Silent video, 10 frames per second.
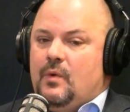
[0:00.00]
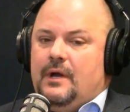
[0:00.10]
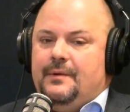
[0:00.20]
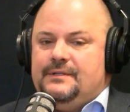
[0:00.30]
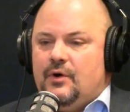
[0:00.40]

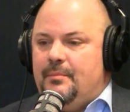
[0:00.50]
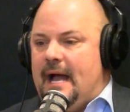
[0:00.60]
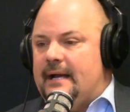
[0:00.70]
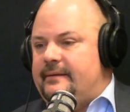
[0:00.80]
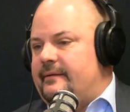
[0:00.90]
We always go
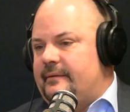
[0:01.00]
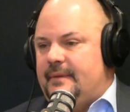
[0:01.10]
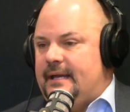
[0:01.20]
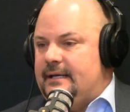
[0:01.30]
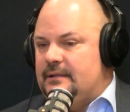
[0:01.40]
back to
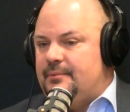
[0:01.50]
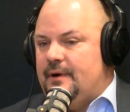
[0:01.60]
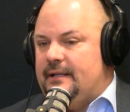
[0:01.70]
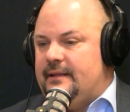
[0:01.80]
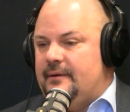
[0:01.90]
making the point